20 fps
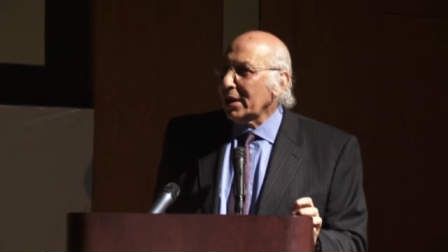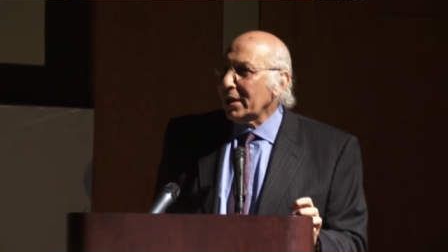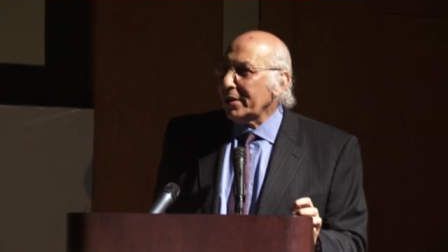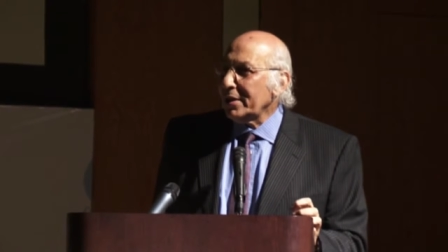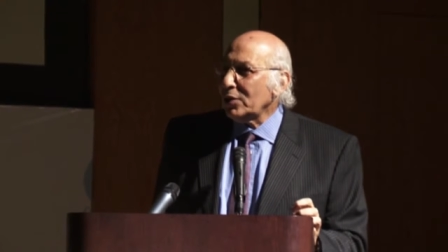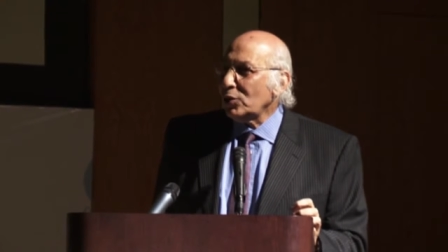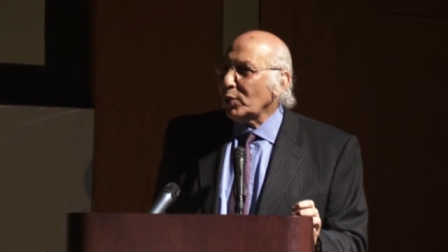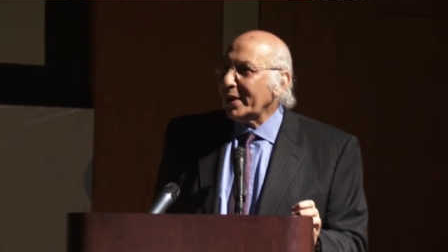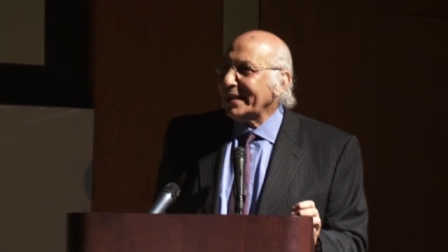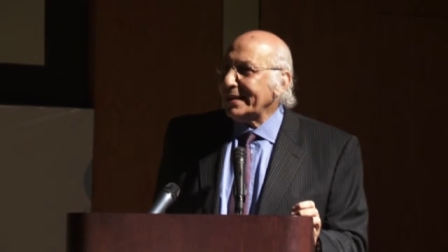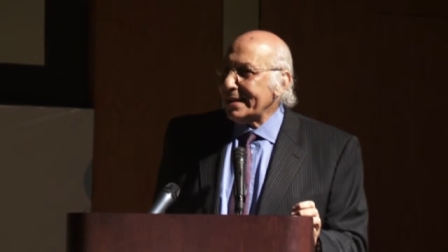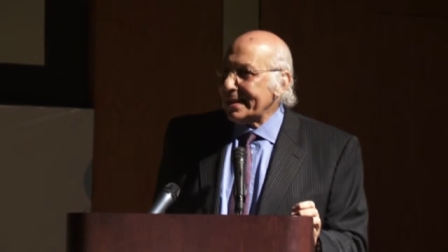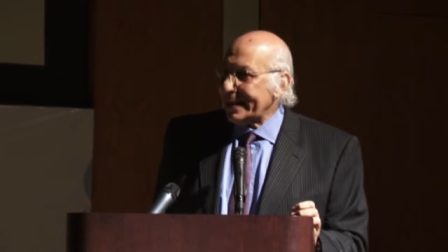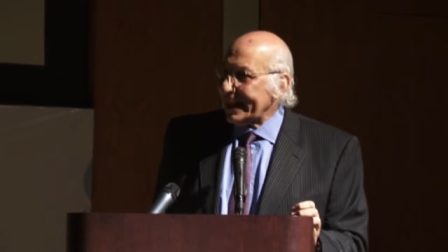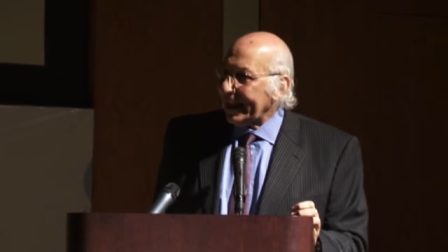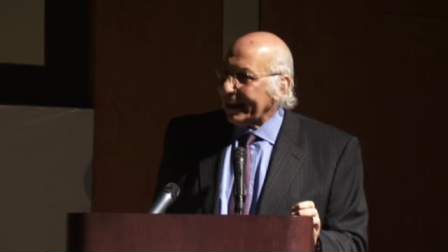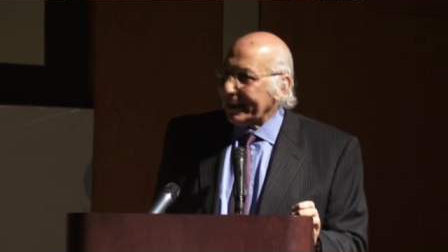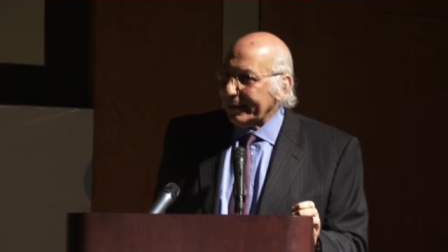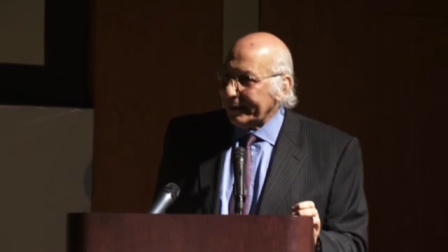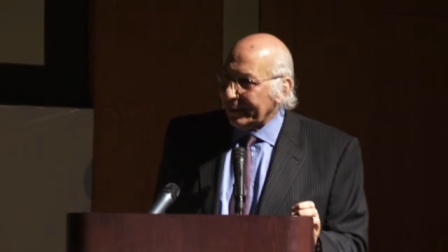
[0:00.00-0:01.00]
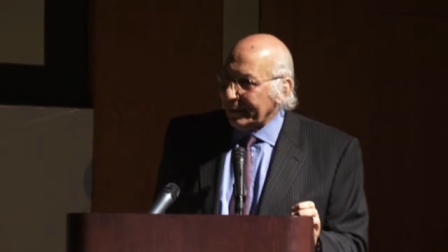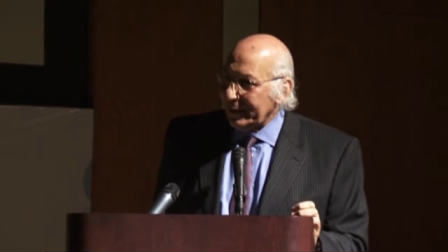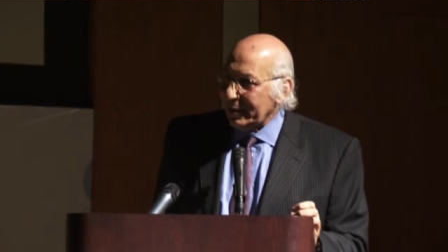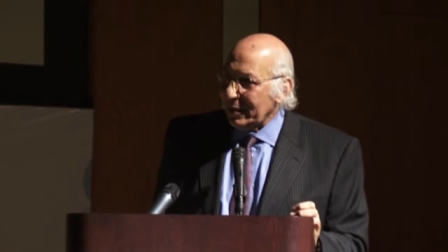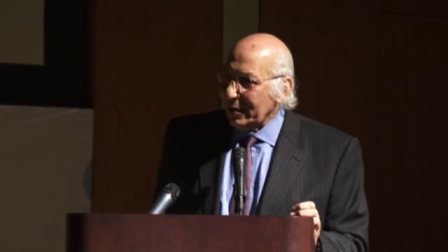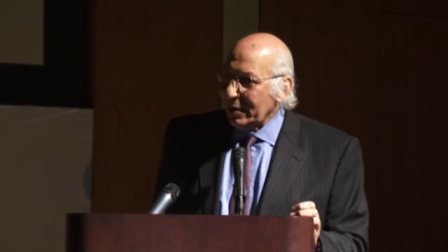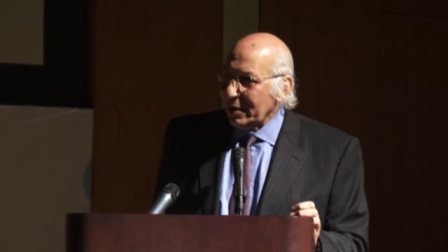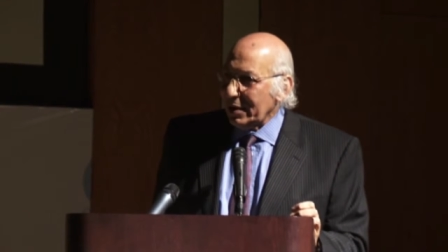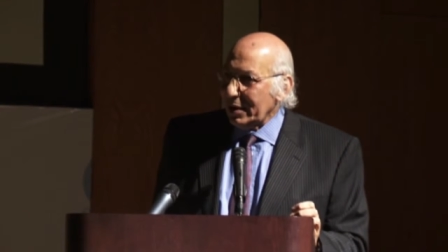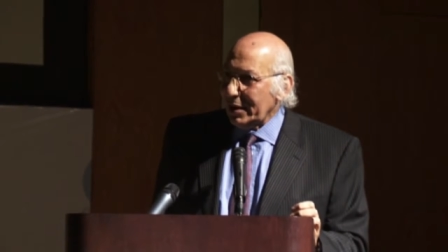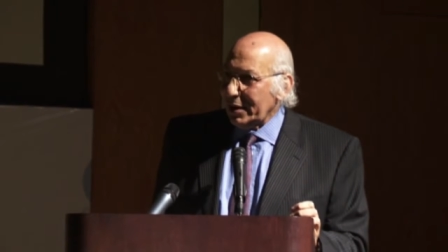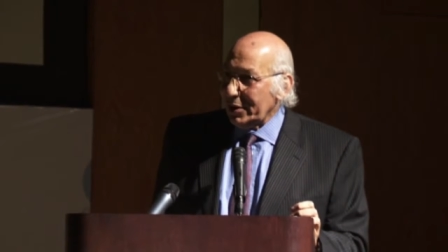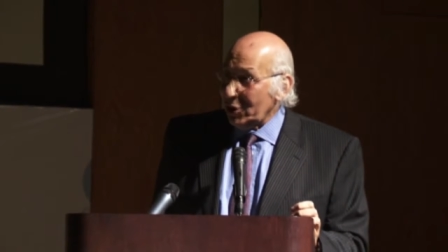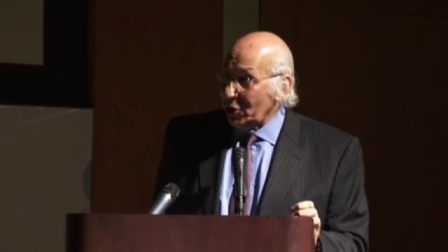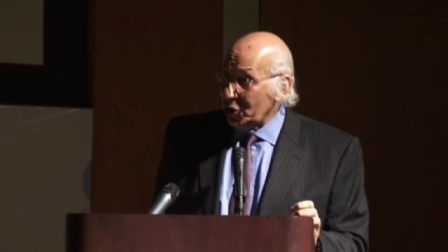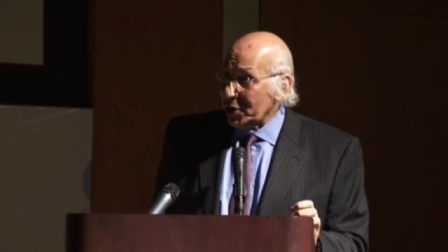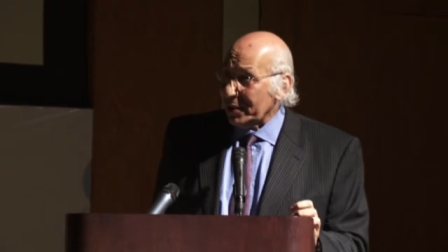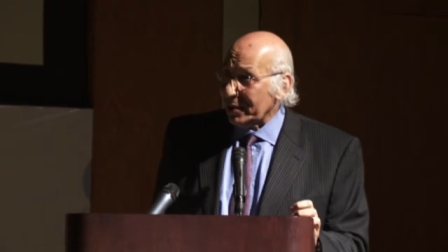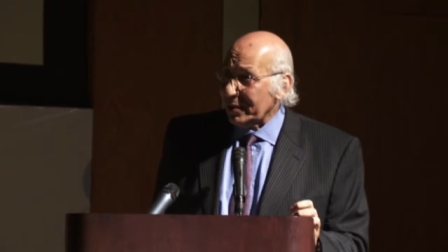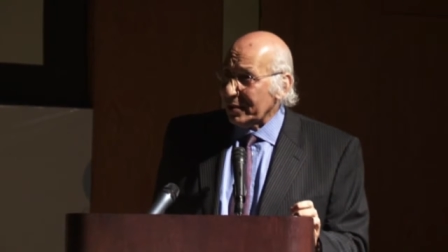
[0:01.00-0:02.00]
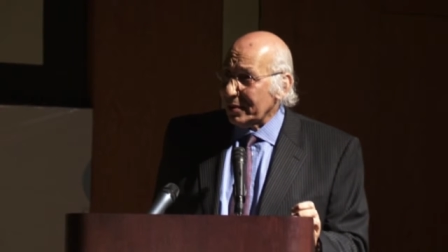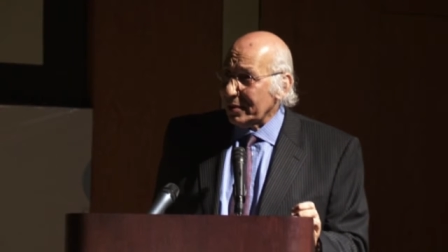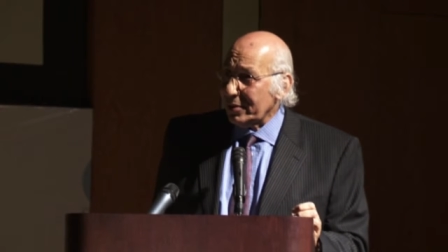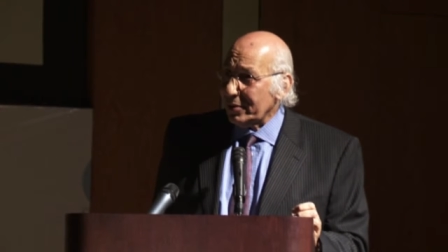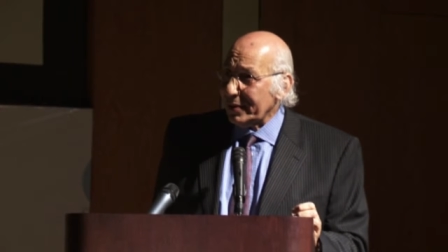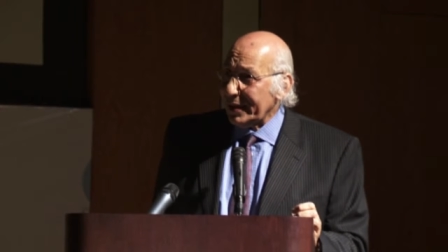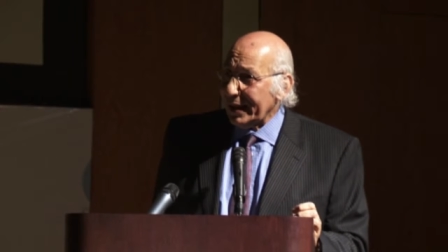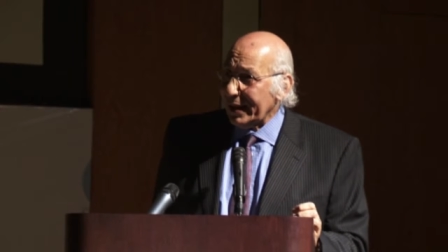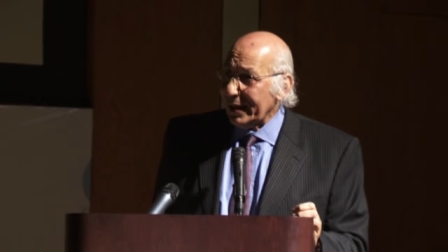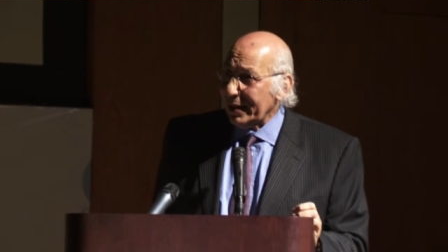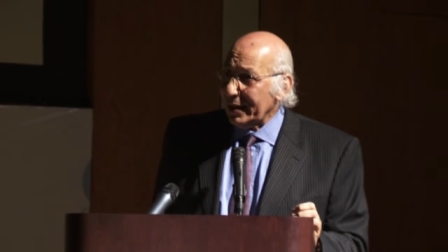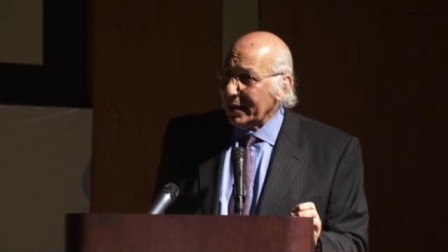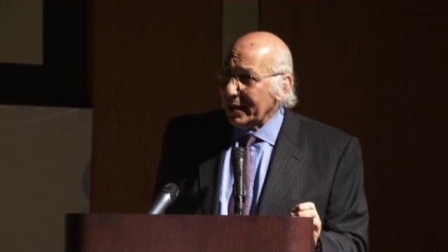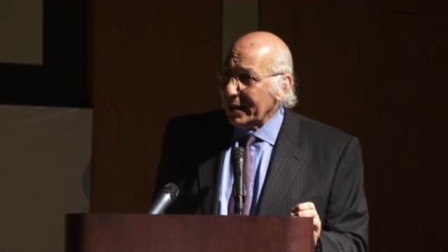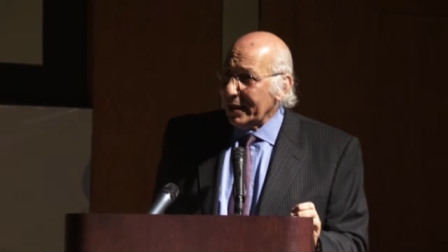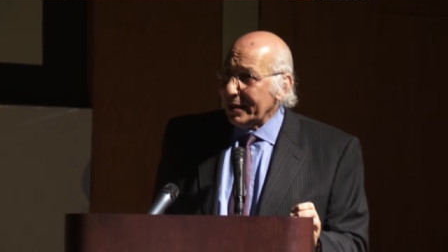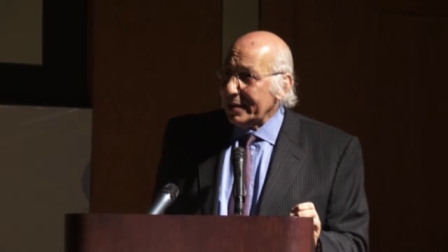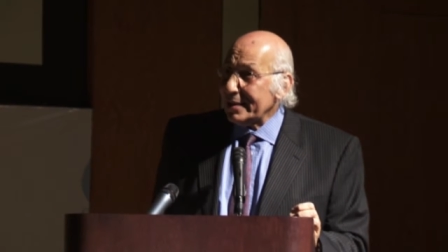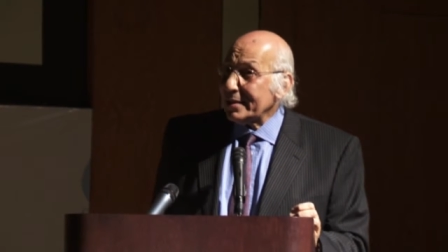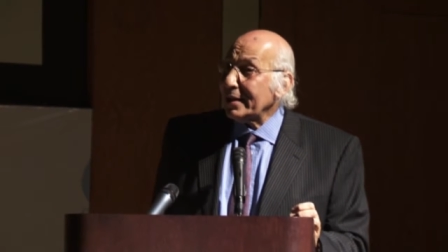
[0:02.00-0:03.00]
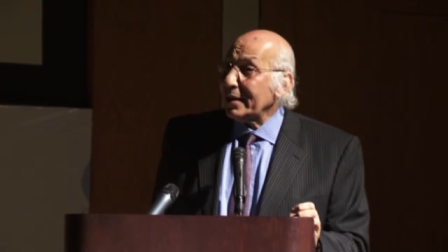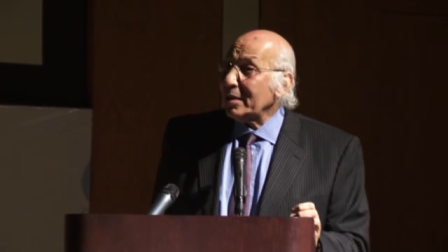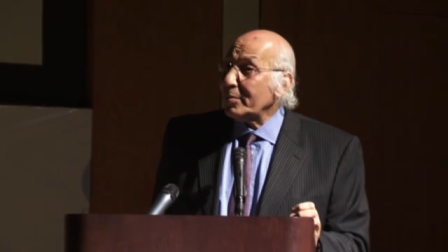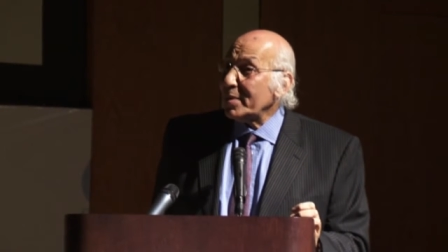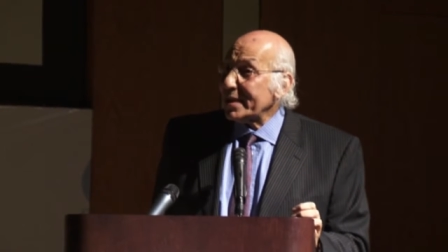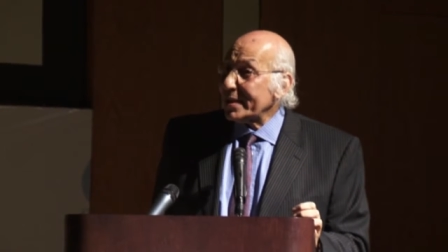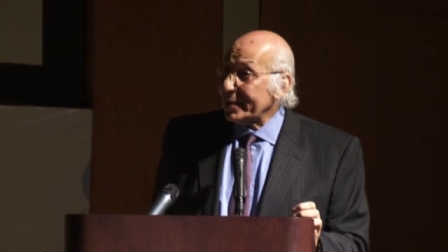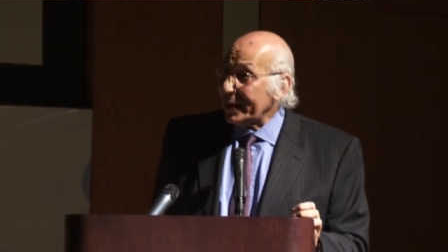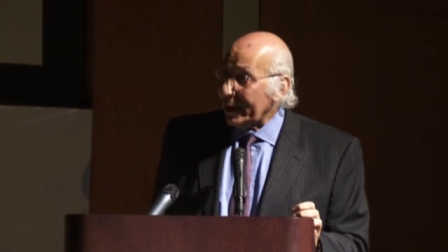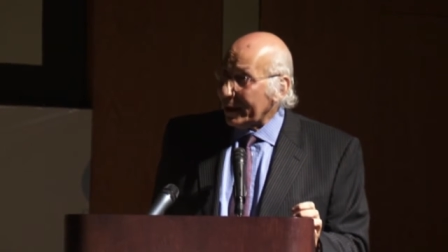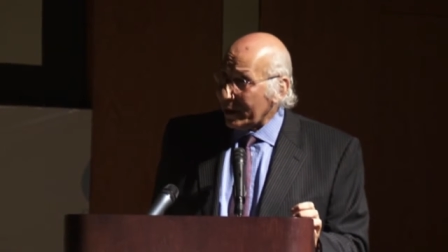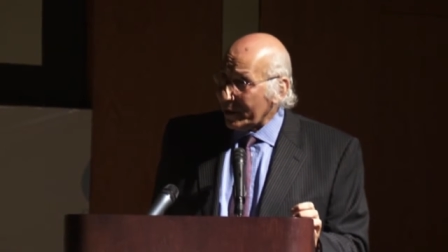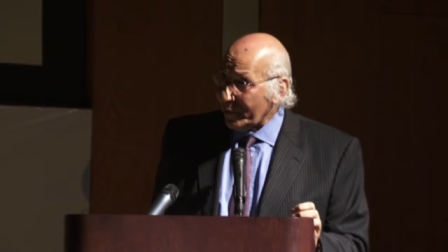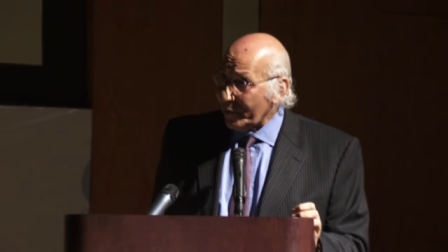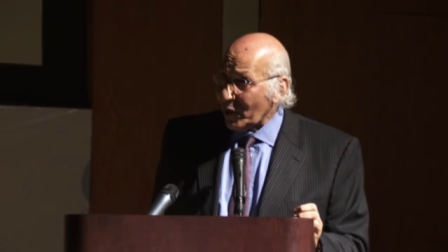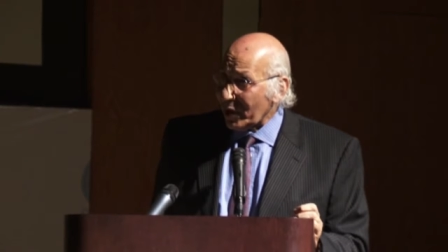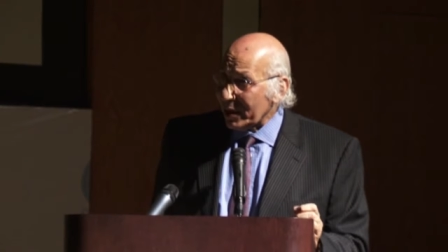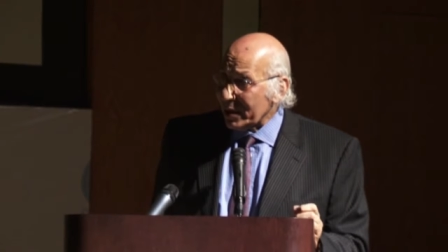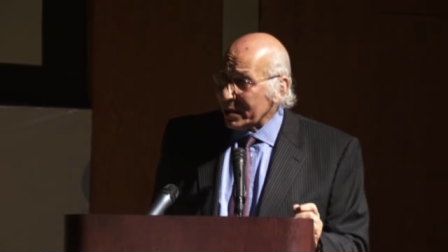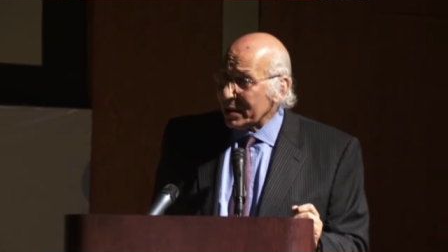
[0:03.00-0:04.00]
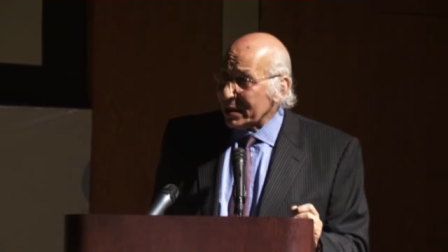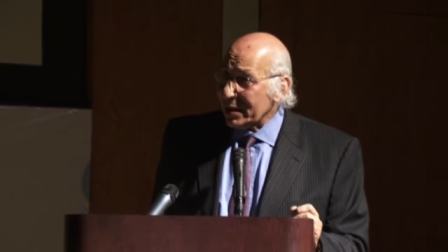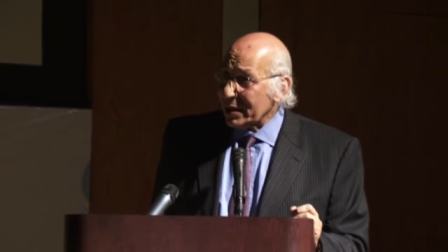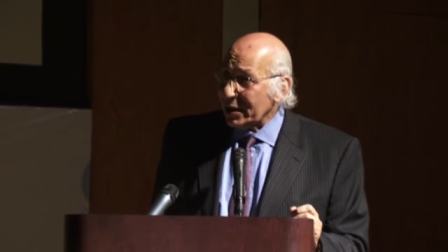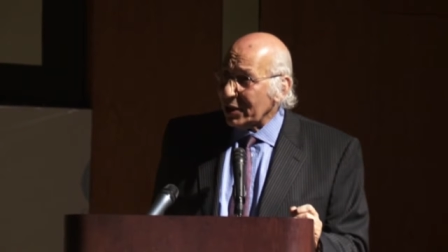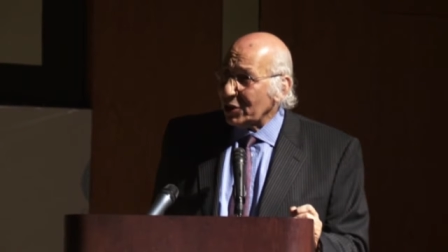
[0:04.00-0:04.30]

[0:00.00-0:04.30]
the 22nd edition today. It's still a bestseller in France.